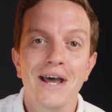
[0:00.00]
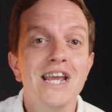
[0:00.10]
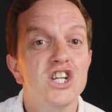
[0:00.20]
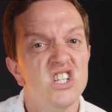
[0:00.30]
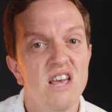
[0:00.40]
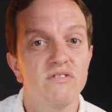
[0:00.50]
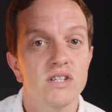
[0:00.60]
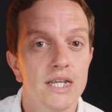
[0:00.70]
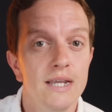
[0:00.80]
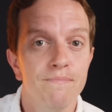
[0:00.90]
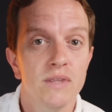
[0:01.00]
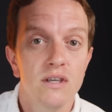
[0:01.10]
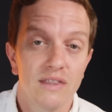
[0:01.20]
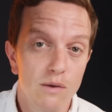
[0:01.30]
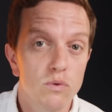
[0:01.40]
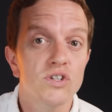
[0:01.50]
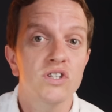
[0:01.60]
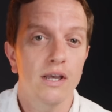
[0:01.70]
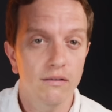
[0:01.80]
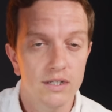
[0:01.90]
at age 70, they will
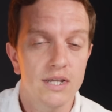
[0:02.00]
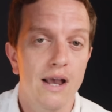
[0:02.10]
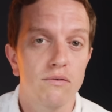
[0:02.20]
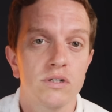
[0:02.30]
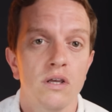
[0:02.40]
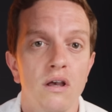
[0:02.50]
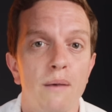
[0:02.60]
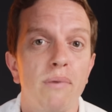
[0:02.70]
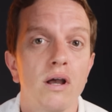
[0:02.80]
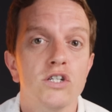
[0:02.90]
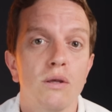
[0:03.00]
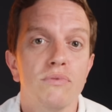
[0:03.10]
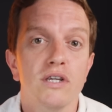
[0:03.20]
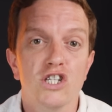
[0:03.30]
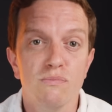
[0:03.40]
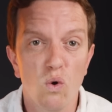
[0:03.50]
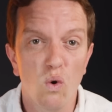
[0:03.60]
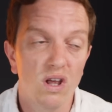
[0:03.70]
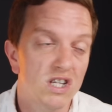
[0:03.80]
sell this house and buy something smaller,